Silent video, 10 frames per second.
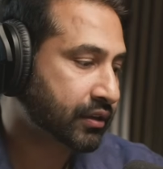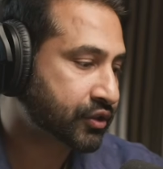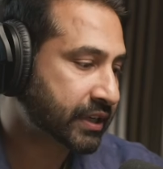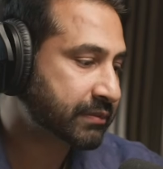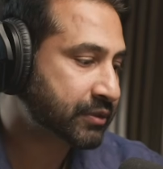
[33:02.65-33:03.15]

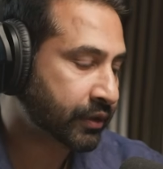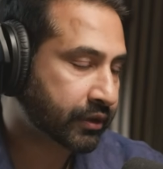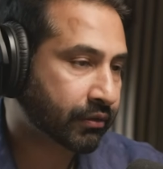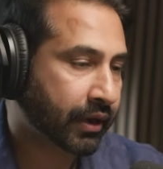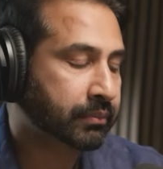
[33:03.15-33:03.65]
Journalism is not
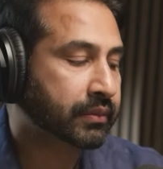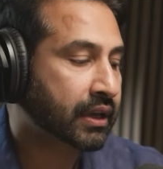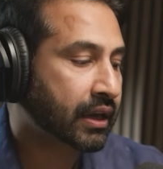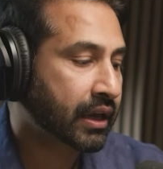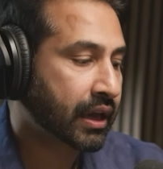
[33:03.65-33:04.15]
a crime.
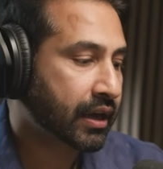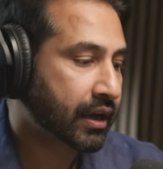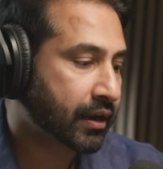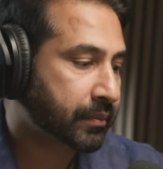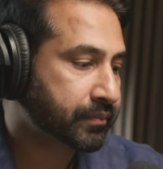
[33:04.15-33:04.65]

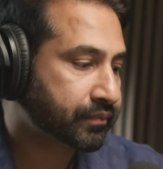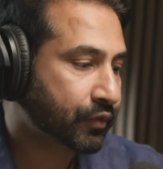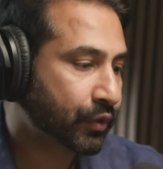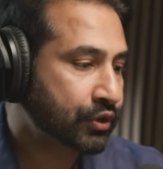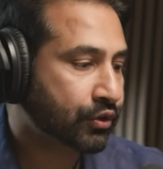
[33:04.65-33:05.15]

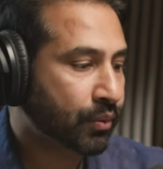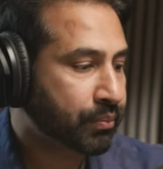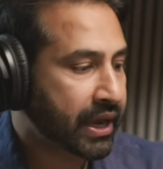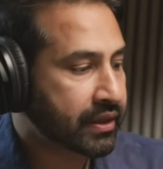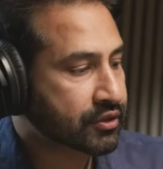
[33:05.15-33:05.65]
When you
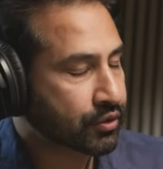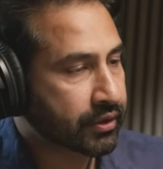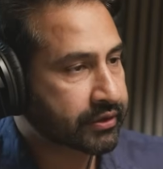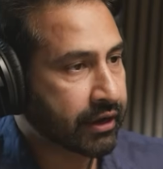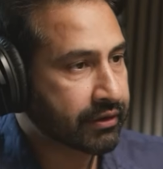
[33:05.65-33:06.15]
compare the
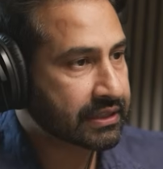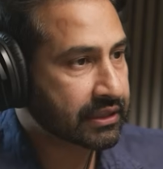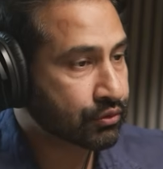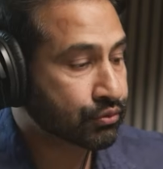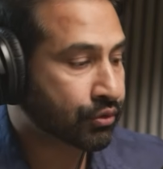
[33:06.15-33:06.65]
solidarity
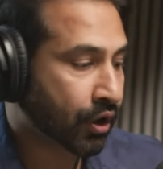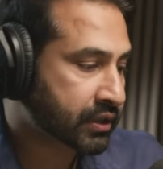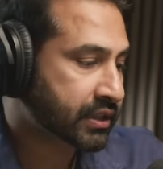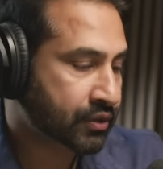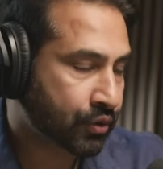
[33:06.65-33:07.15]
you
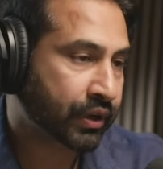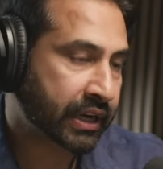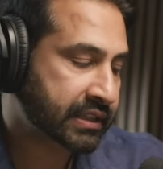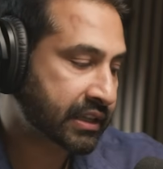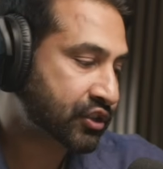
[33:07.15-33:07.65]
got as an
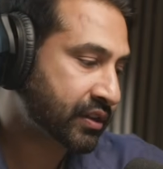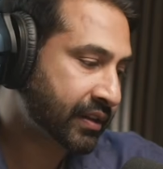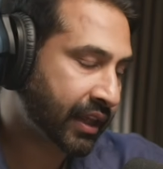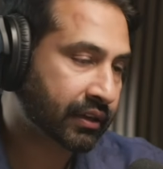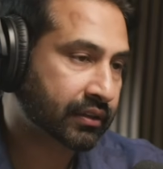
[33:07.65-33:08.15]
organization
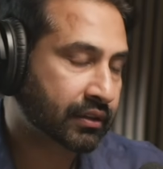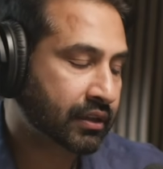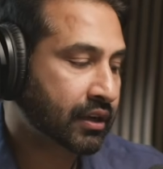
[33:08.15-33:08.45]
then